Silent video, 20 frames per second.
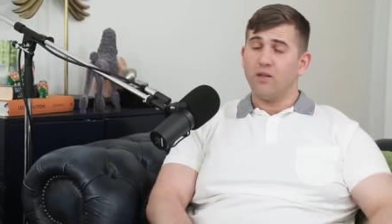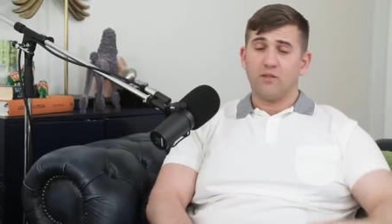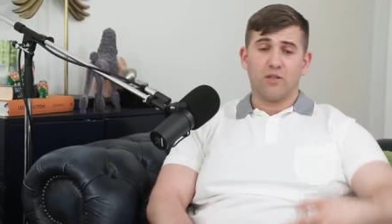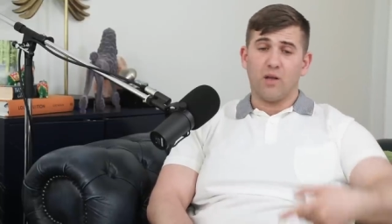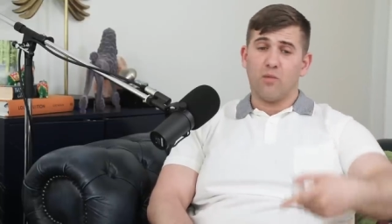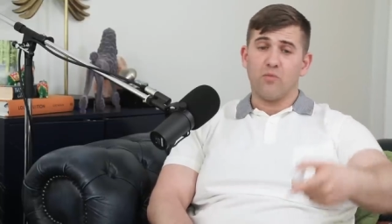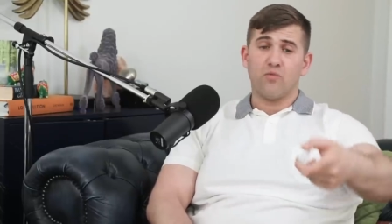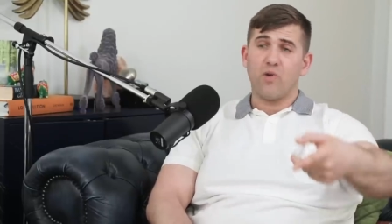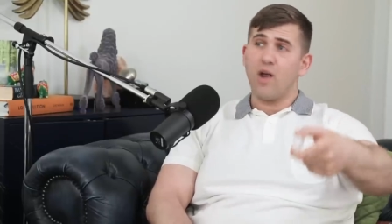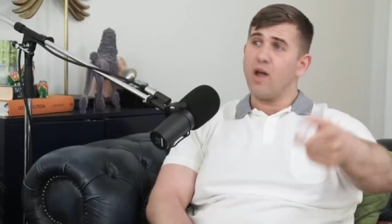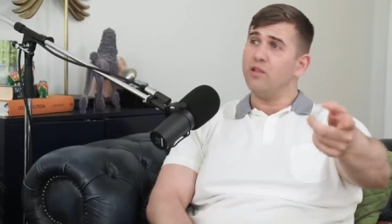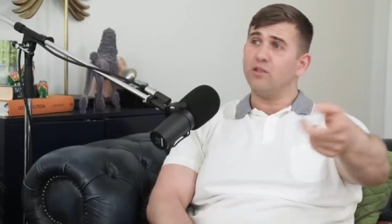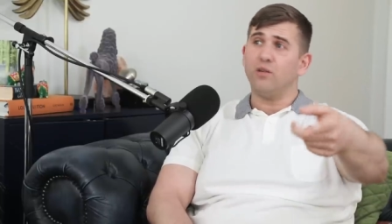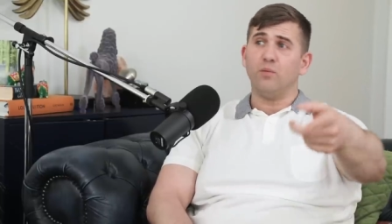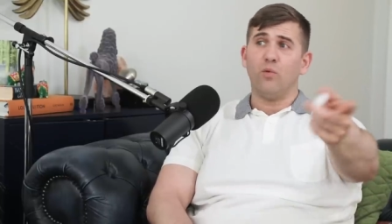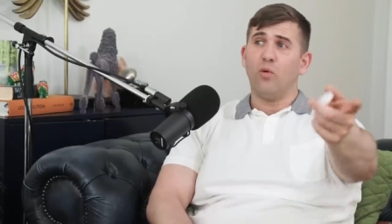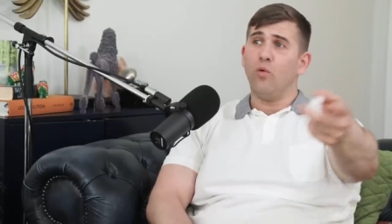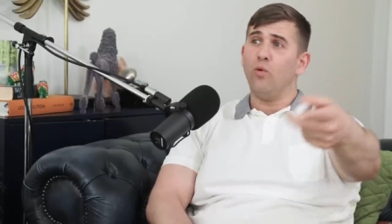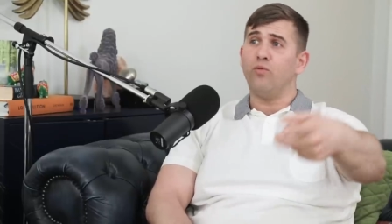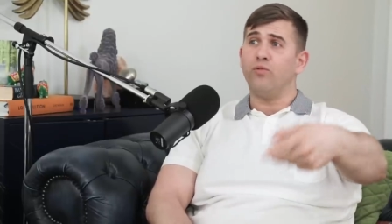some
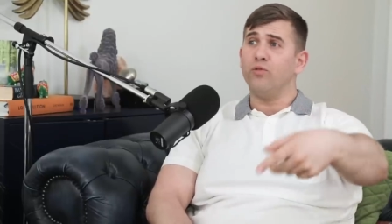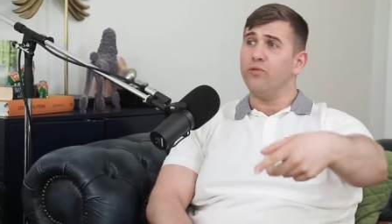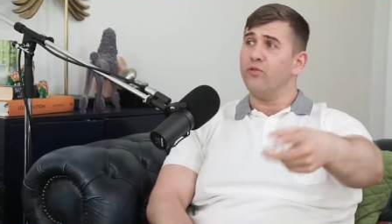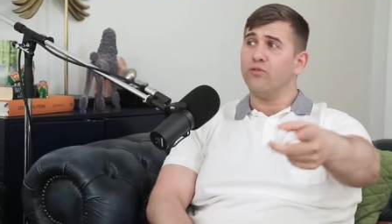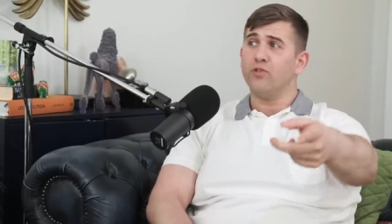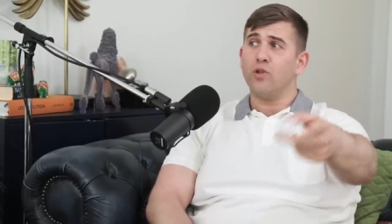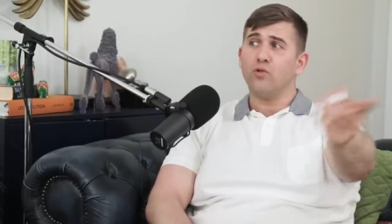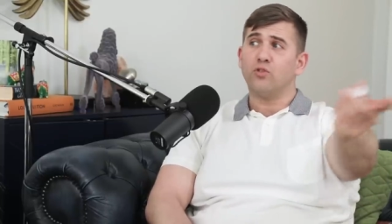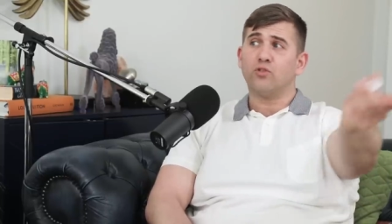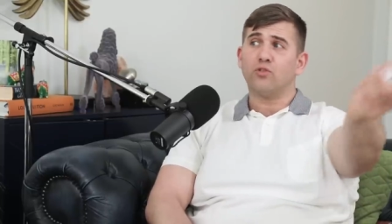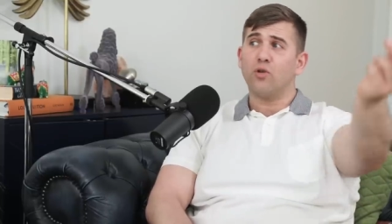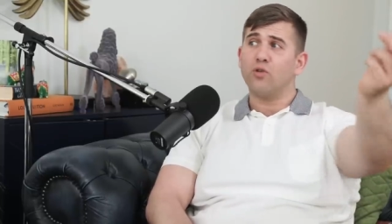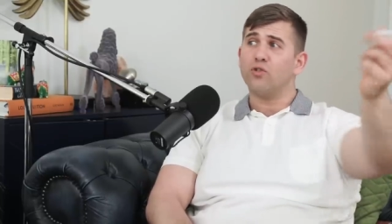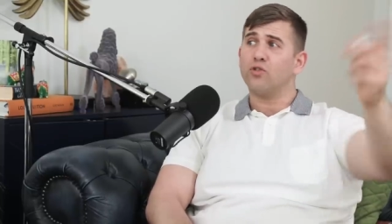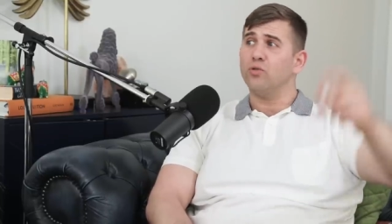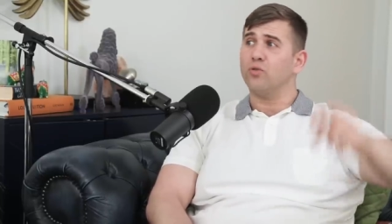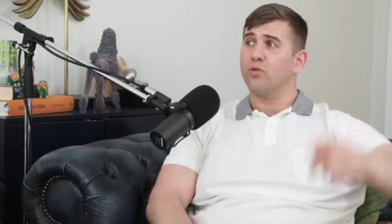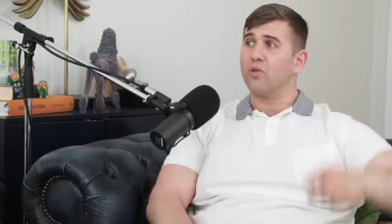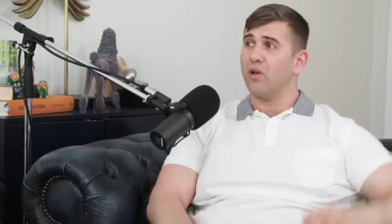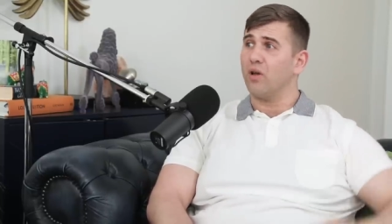random orphan of no
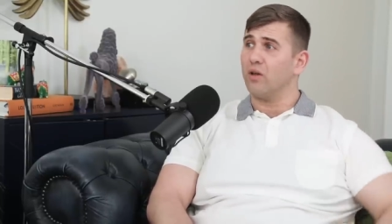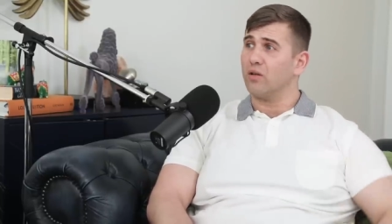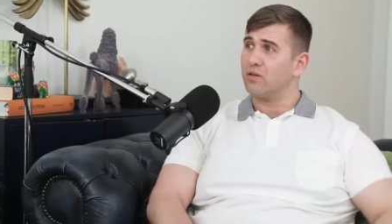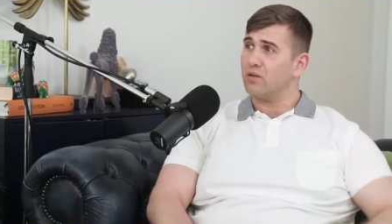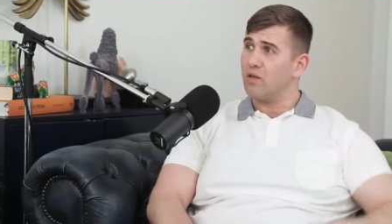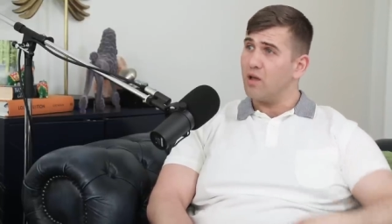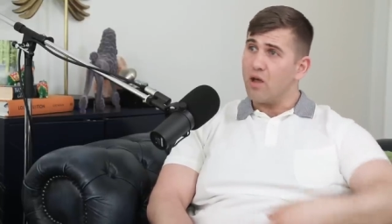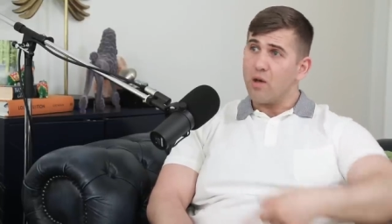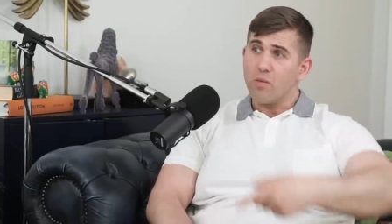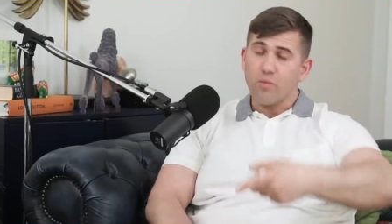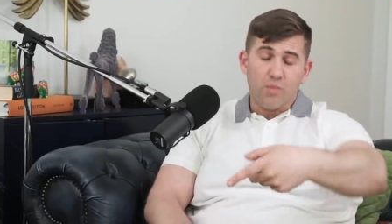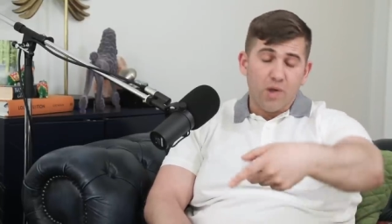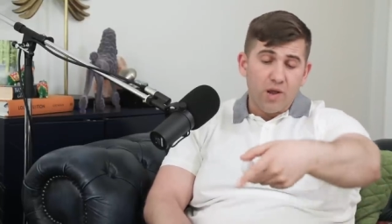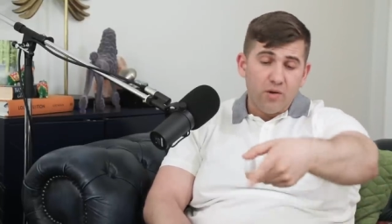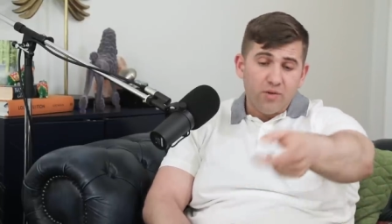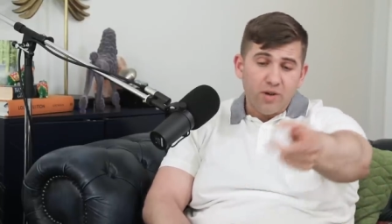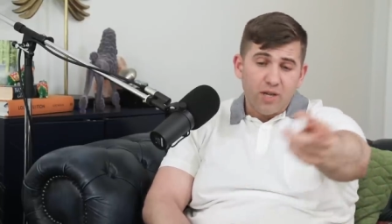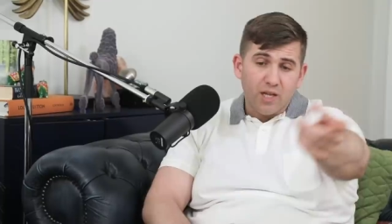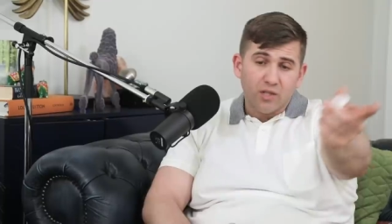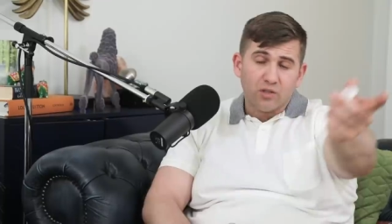social class,
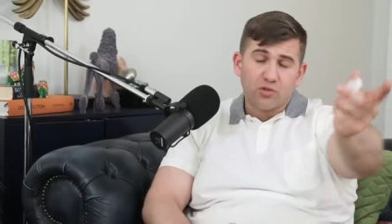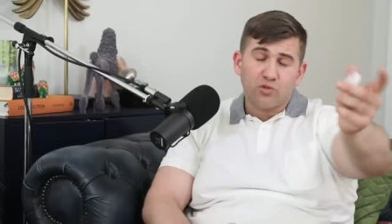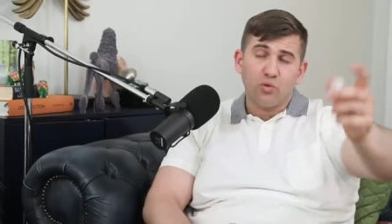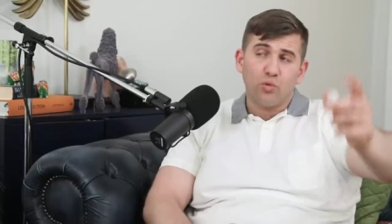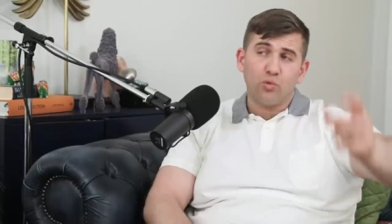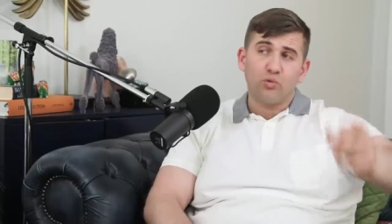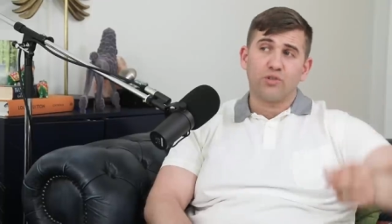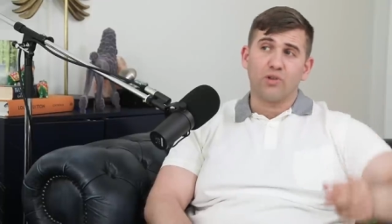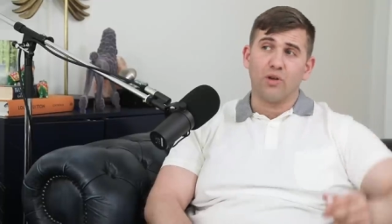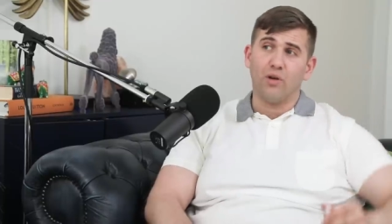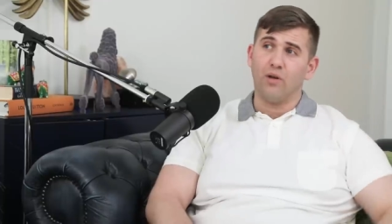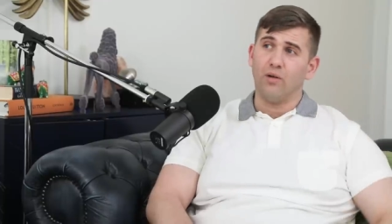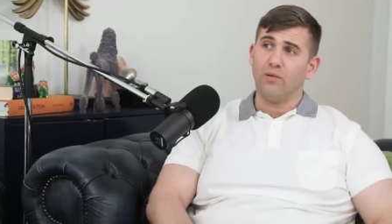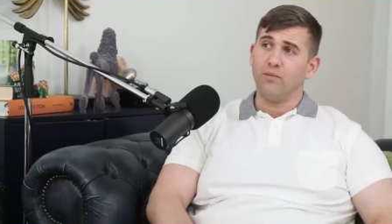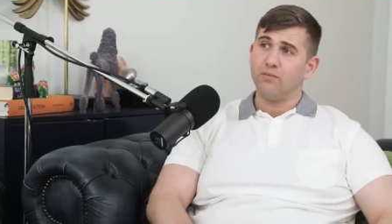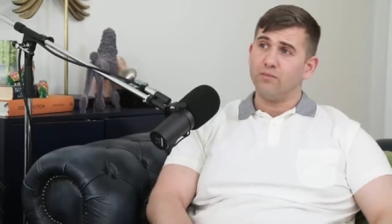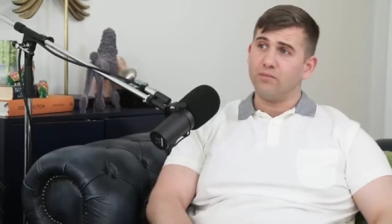marry his daughter.